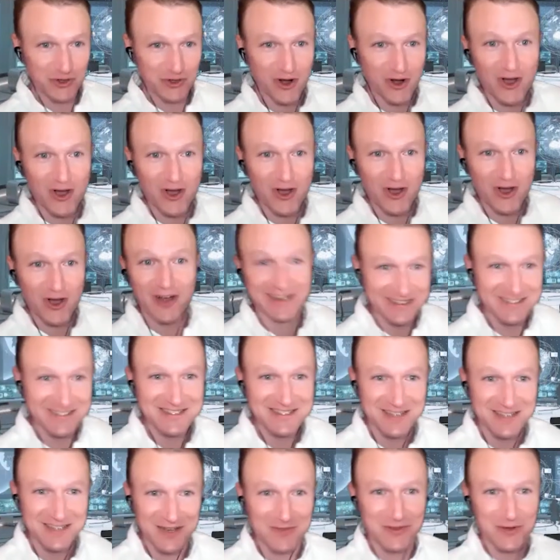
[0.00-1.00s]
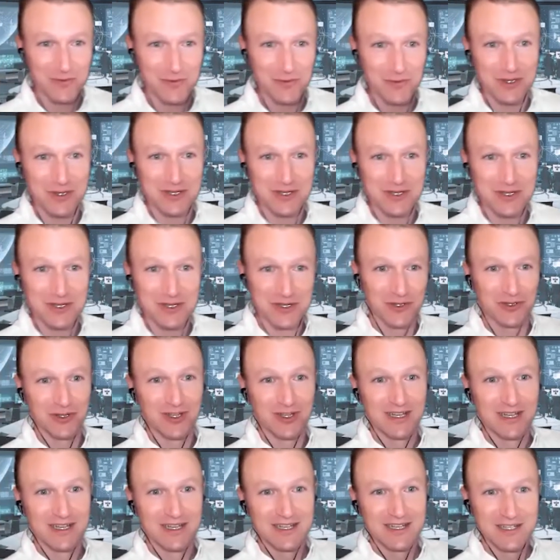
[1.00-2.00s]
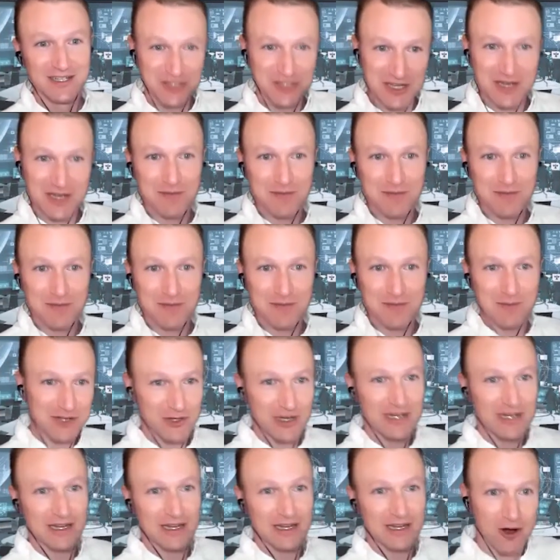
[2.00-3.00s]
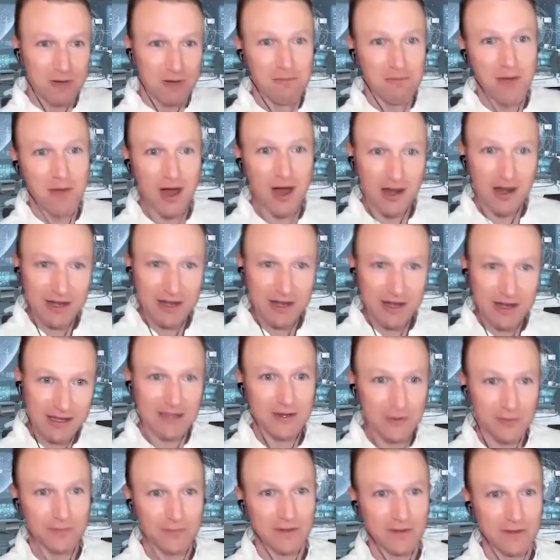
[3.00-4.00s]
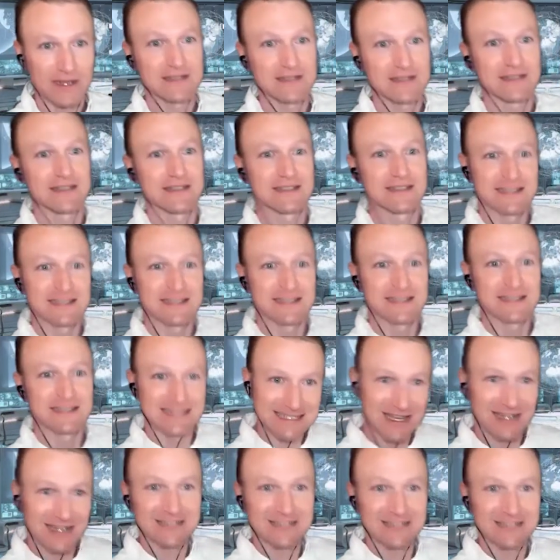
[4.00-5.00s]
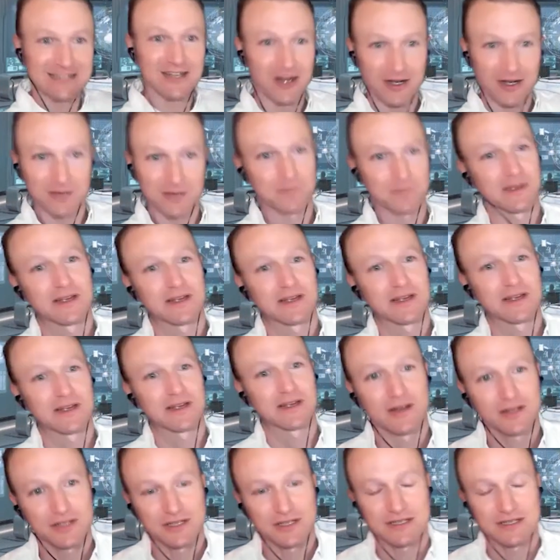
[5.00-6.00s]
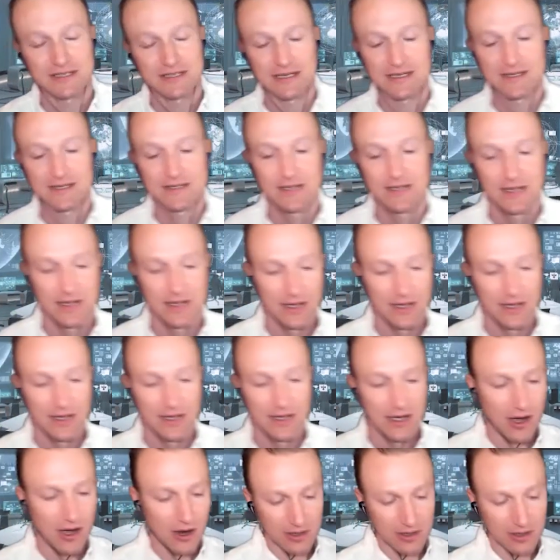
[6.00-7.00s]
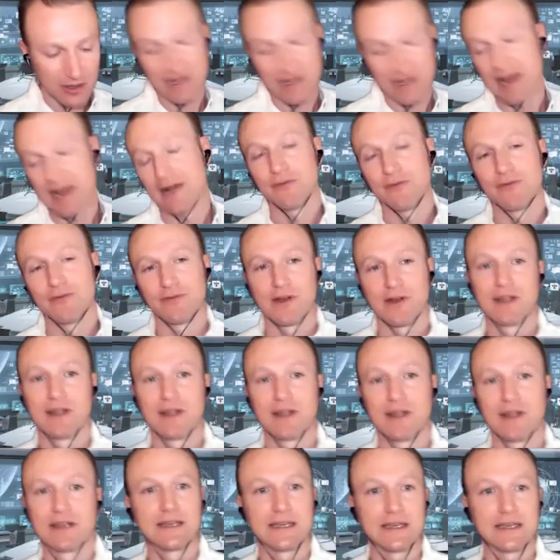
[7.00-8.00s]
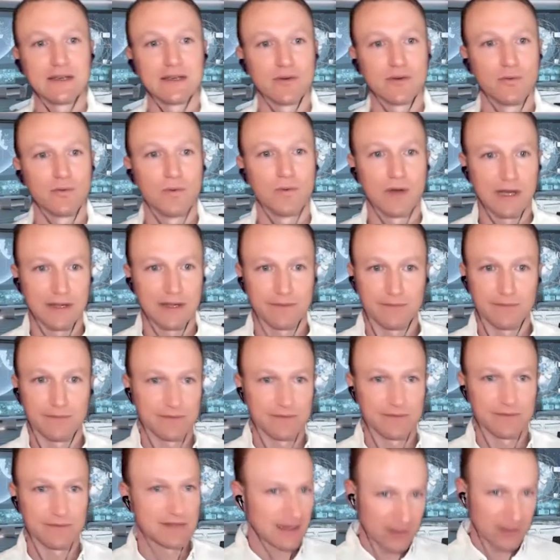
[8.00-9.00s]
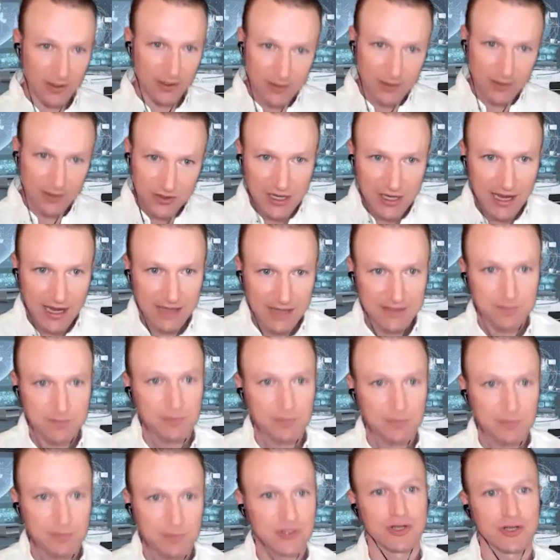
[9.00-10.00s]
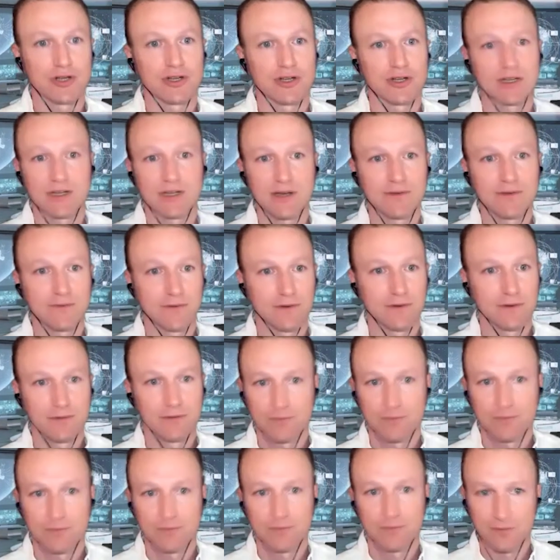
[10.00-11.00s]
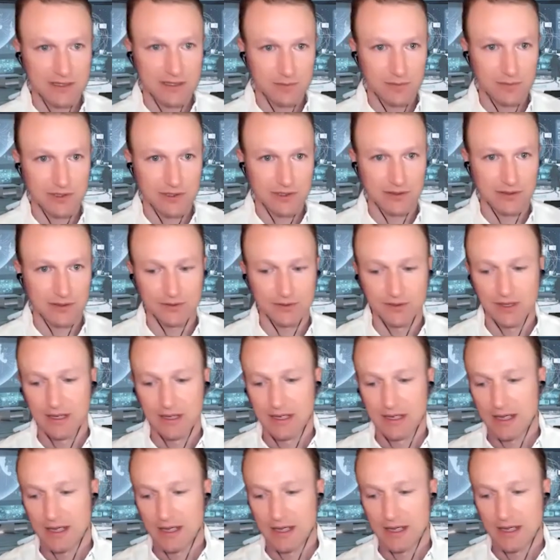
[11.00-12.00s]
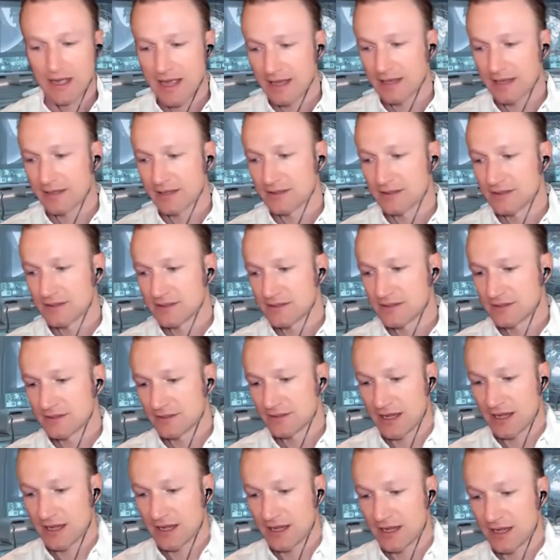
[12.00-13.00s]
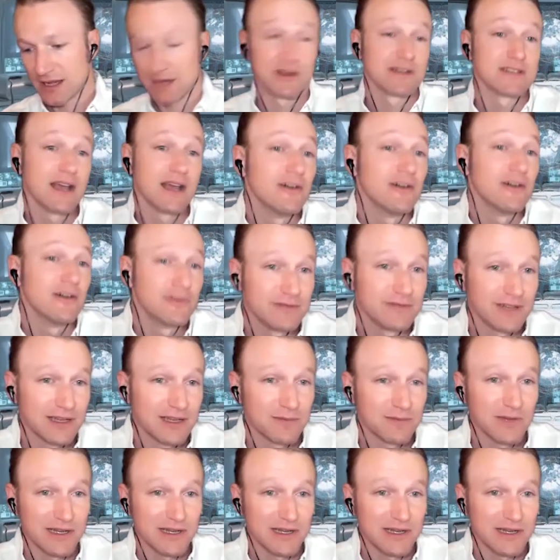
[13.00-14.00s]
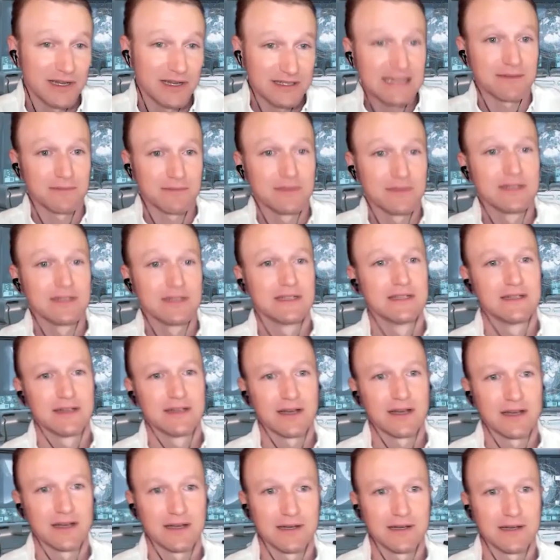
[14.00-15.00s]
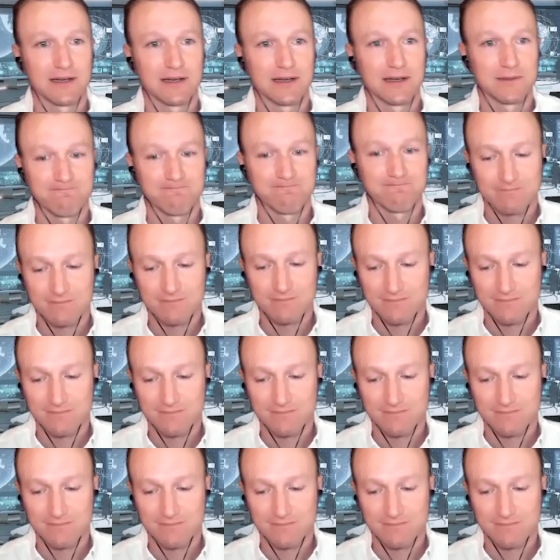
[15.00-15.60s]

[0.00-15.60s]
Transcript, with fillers: drawings of the original geometric and harmonic interfaces designed to augment consciousness are now finally what technology has matured enough for me to build and and myself and my team. Um,